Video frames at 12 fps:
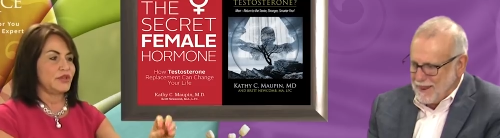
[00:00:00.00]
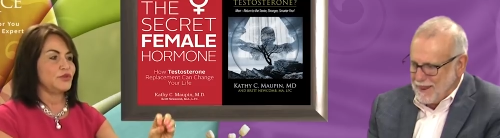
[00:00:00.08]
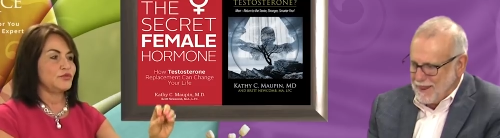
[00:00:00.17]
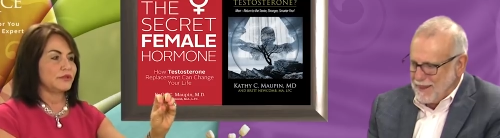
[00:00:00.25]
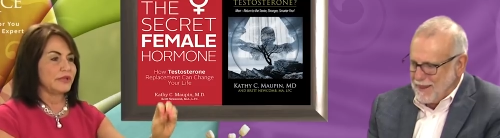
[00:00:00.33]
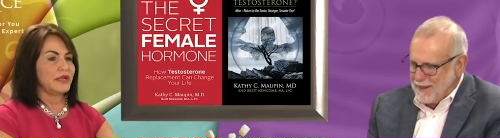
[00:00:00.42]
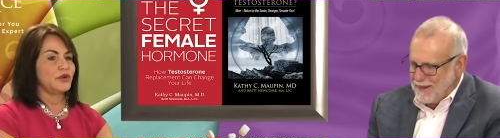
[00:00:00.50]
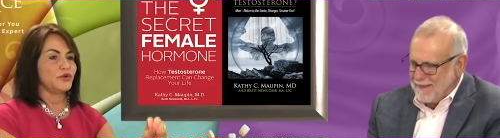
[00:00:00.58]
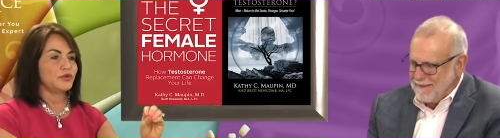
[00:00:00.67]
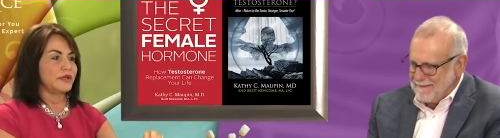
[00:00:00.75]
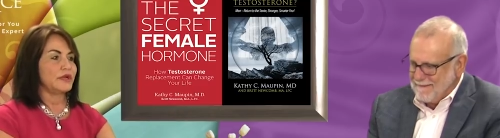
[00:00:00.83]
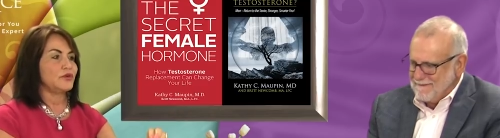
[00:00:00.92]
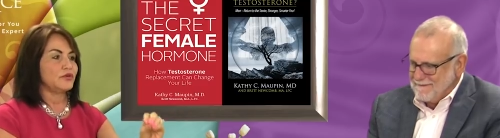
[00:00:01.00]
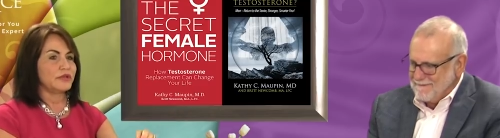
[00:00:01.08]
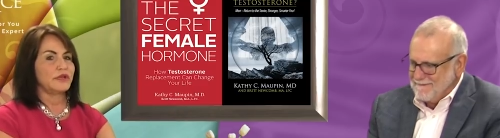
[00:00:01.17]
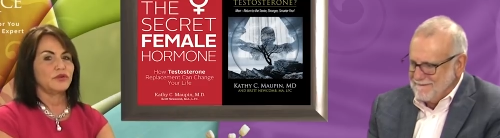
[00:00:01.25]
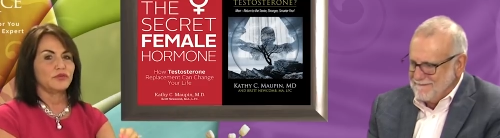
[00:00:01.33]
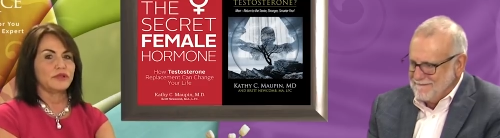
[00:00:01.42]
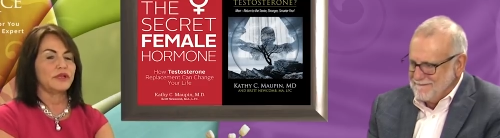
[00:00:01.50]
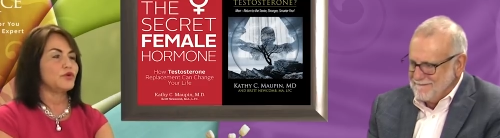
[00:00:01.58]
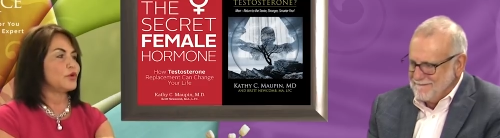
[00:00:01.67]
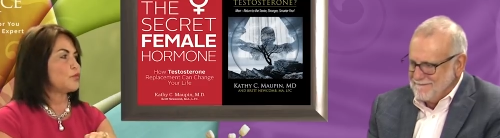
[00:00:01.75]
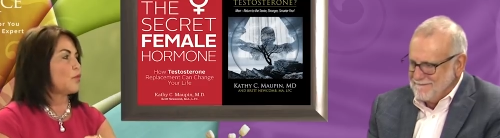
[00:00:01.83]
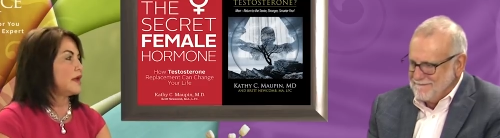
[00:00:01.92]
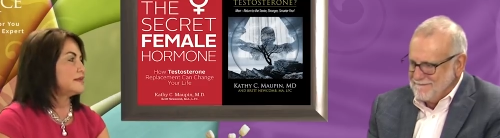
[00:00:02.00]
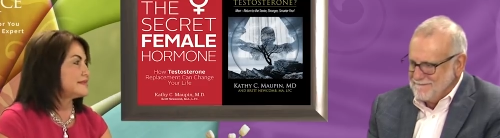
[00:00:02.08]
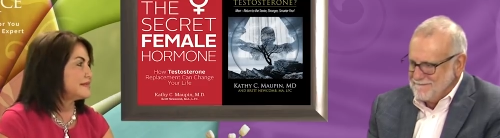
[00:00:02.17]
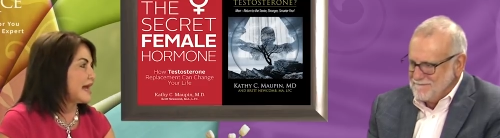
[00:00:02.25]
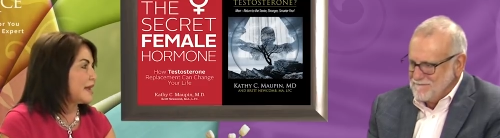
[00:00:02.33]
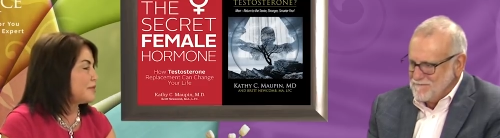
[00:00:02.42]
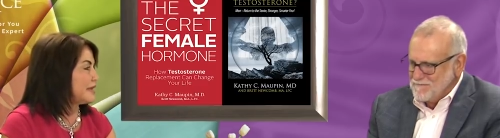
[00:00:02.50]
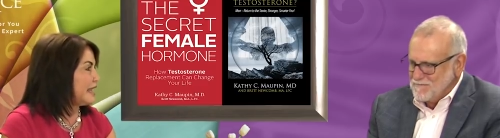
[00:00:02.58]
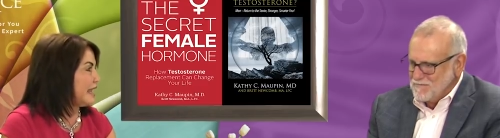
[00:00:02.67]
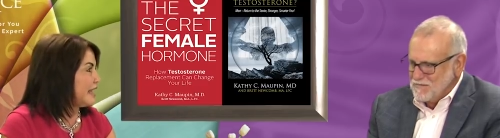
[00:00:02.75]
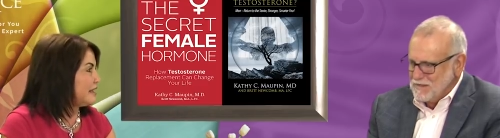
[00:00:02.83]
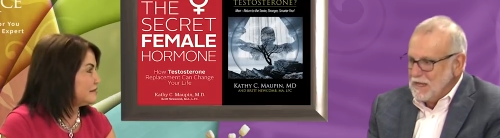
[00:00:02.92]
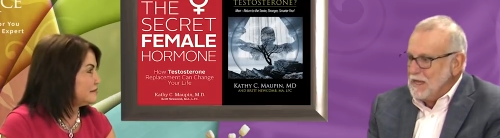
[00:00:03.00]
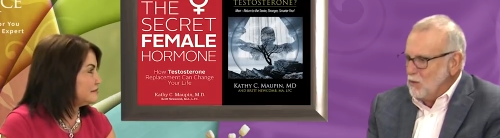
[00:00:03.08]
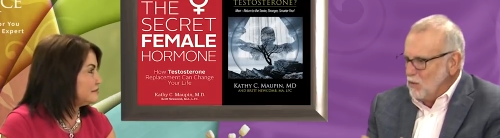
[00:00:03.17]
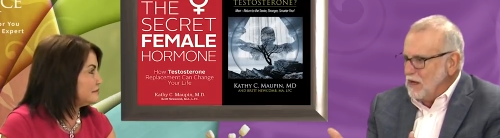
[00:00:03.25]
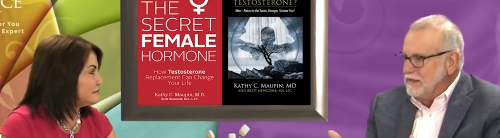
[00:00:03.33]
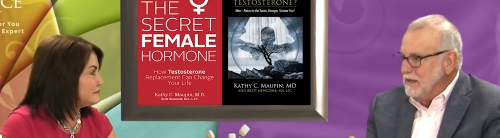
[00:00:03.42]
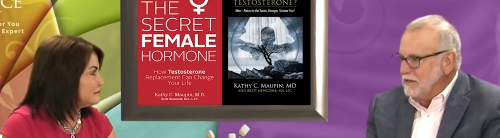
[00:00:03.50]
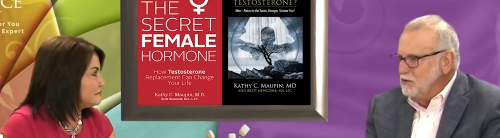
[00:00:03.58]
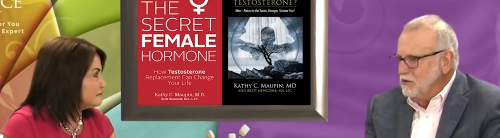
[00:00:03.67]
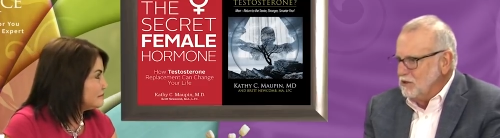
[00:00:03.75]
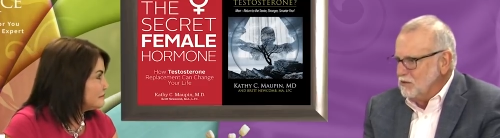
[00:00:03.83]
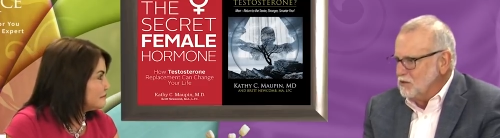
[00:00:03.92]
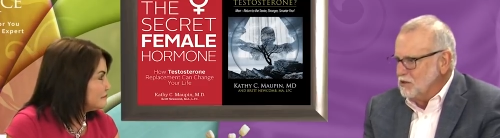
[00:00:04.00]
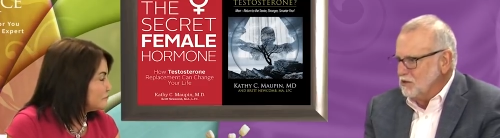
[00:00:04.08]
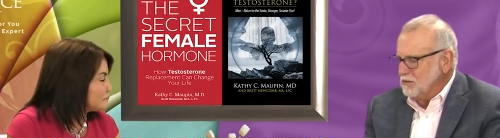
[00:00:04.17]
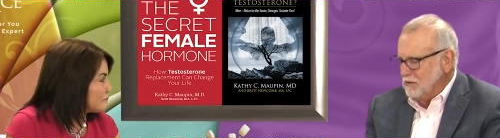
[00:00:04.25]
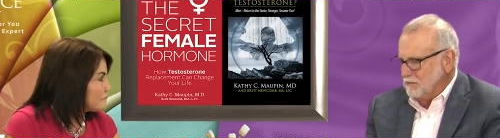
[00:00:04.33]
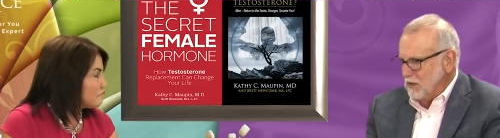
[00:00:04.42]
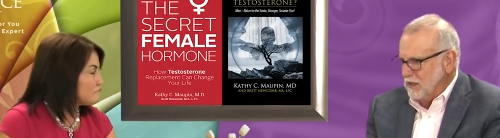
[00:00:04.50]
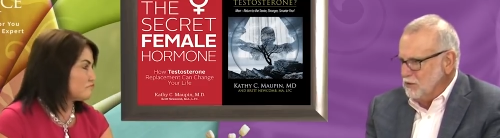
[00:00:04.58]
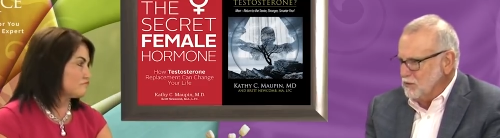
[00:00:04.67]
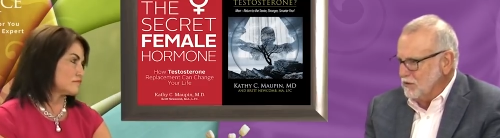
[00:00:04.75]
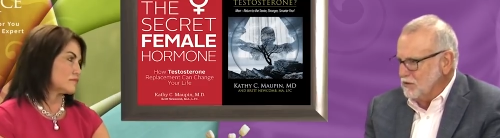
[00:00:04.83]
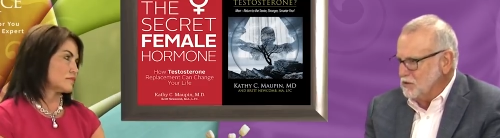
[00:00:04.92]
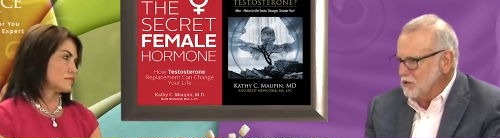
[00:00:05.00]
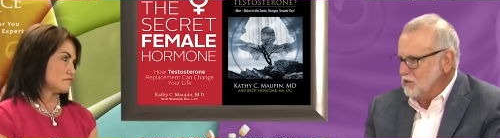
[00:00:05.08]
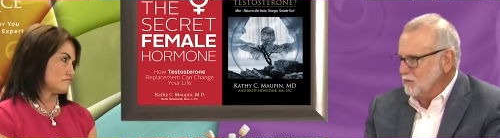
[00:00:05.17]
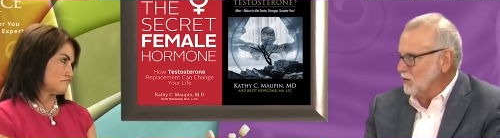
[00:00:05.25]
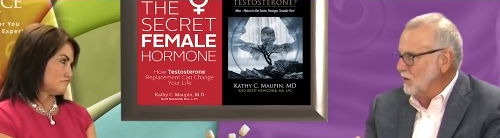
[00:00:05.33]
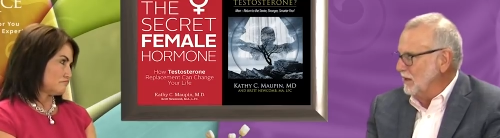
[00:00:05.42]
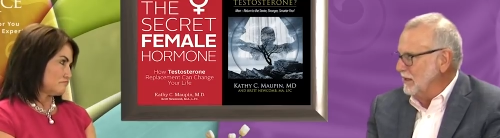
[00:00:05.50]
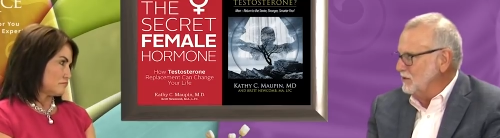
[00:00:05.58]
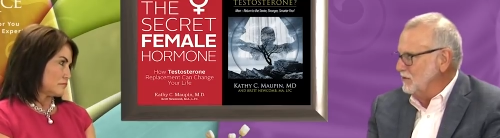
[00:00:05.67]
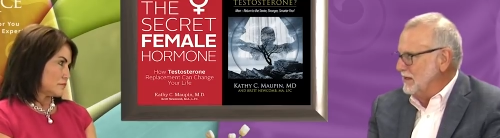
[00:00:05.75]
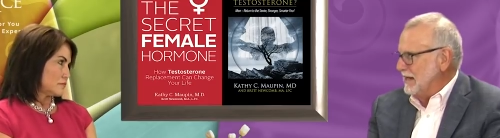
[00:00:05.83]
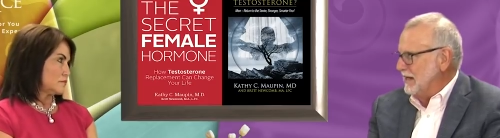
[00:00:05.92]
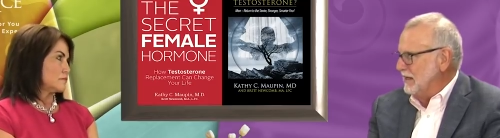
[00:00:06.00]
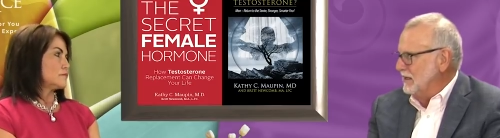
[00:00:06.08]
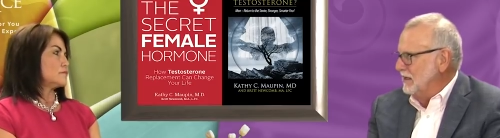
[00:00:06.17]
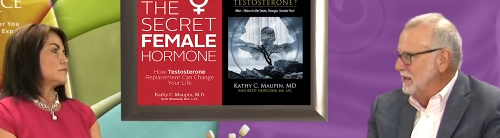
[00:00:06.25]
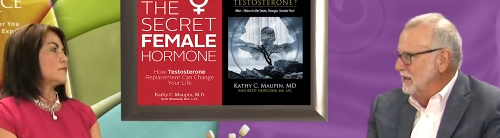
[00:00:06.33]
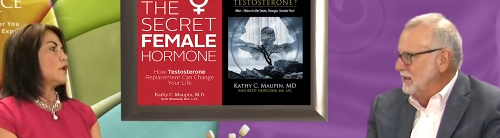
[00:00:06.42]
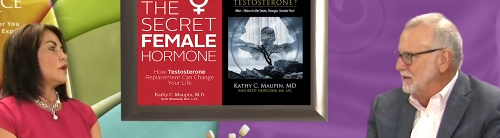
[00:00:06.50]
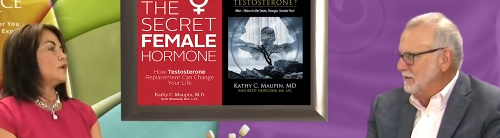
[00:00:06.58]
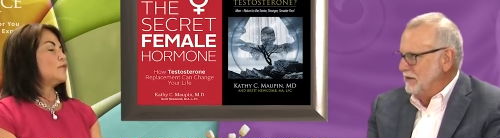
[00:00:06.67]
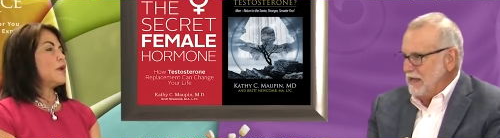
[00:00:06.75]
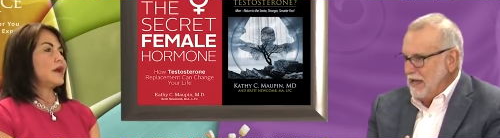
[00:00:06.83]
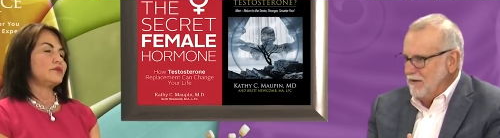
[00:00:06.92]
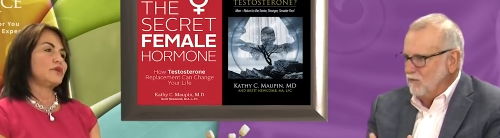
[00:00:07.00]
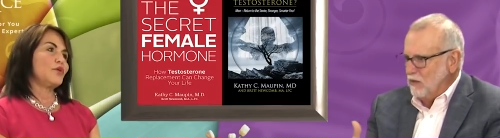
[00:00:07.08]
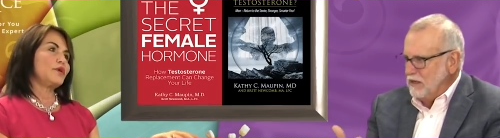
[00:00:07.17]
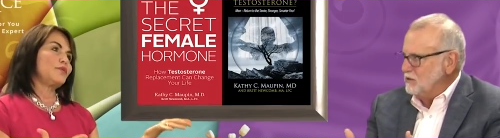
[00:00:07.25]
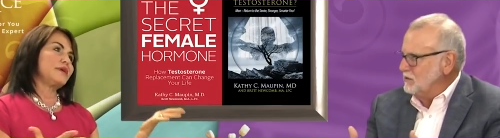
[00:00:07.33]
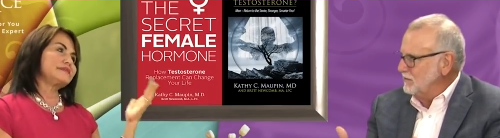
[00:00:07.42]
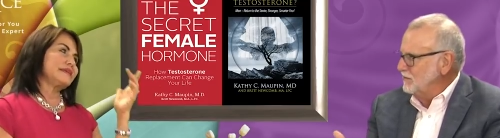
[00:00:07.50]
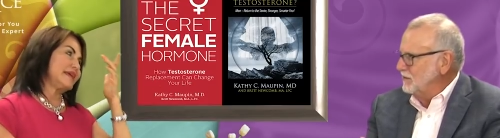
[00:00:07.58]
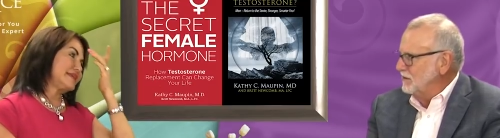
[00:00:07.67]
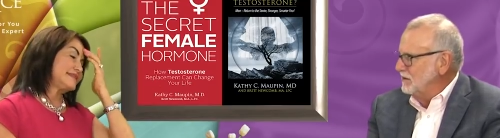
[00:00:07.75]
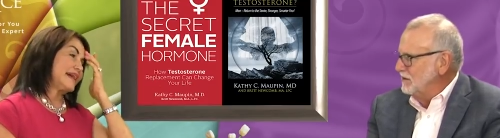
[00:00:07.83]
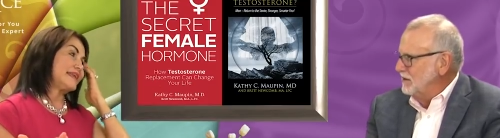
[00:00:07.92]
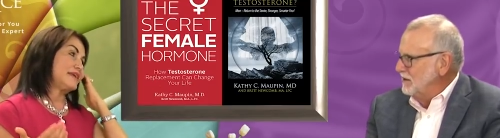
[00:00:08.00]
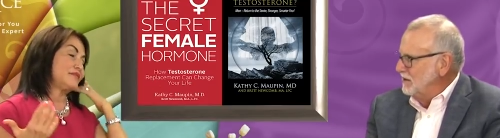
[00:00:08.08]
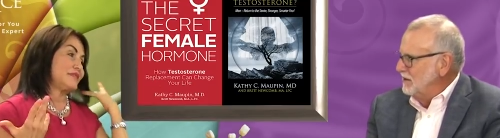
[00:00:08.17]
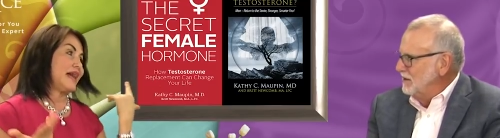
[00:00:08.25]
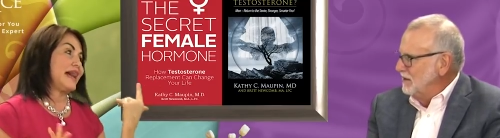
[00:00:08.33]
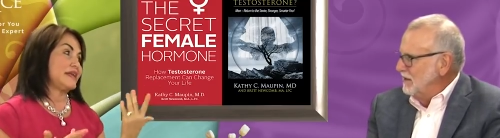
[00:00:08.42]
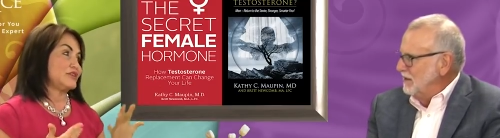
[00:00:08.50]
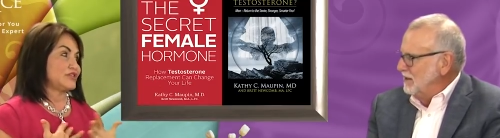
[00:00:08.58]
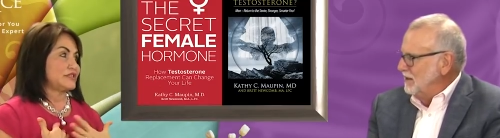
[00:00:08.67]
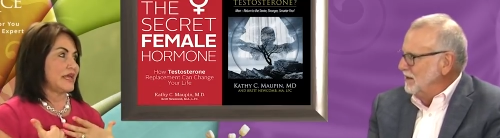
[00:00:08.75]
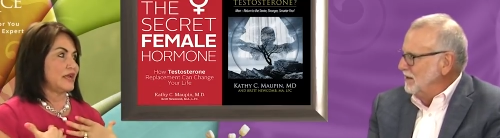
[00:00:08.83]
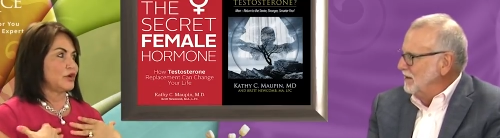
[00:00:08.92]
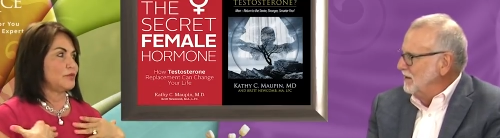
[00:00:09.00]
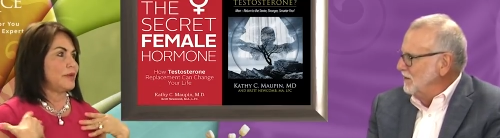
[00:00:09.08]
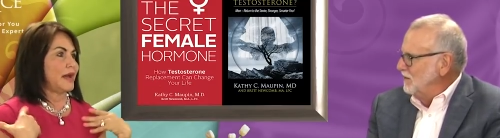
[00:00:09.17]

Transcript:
Speaker 1: that you linger, linger, linger, linger and want to die but can't.
Speaker 2: Well, yeah, you get to a, place where the system won't let you die. I mean, well, no, it wasn't.
Speaker 1: Of, it's not even that. It's just that your